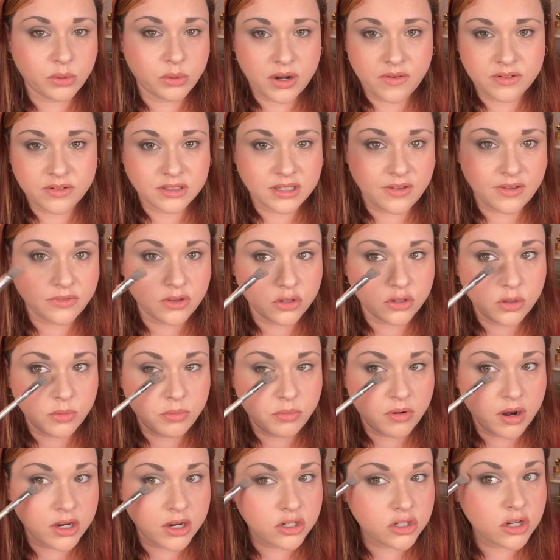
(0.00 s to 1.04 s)
whatever's left on your
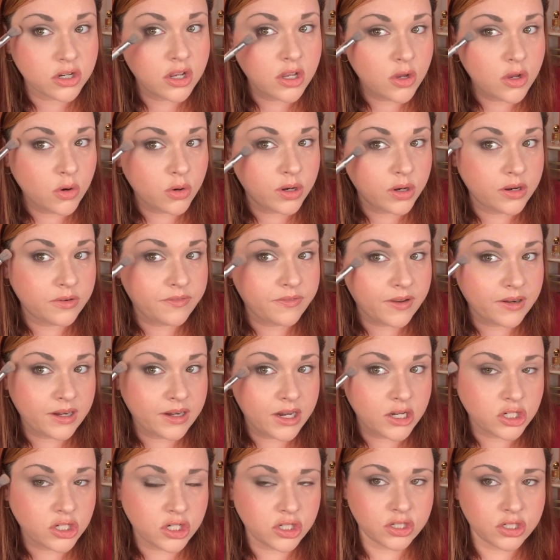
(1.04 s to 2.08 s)
brush or your
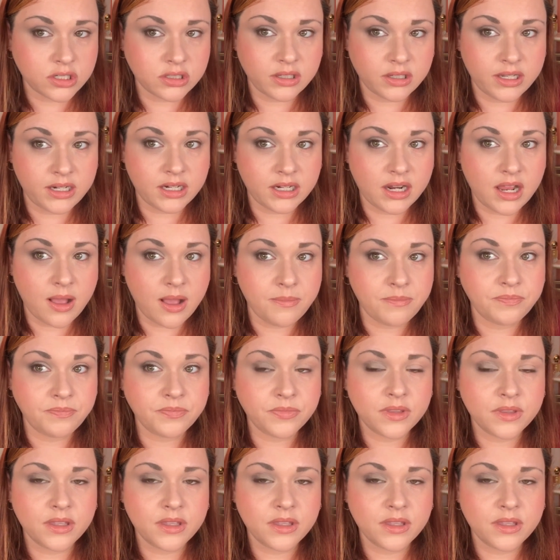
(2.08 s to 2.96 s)
foundation, just clean it up.